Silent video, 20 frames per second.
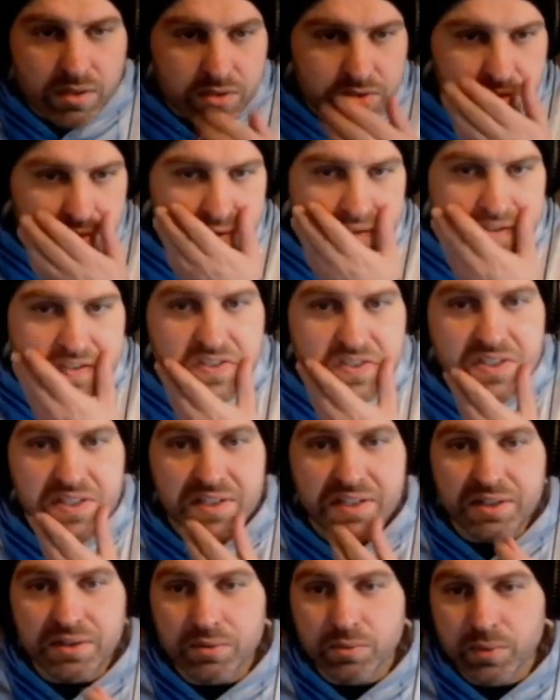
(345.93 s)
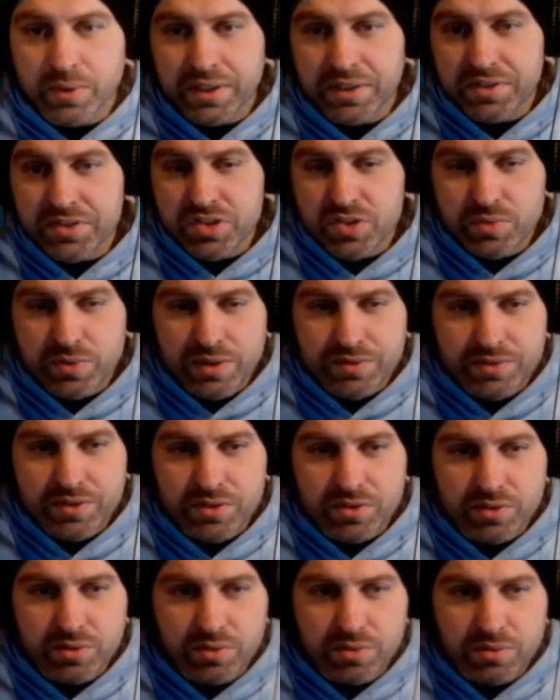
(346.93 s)
let's see here. What else do we have to
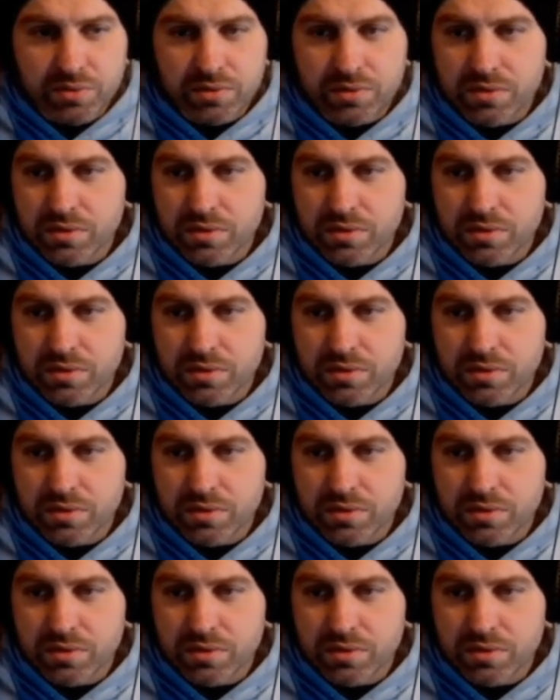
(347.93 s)
do?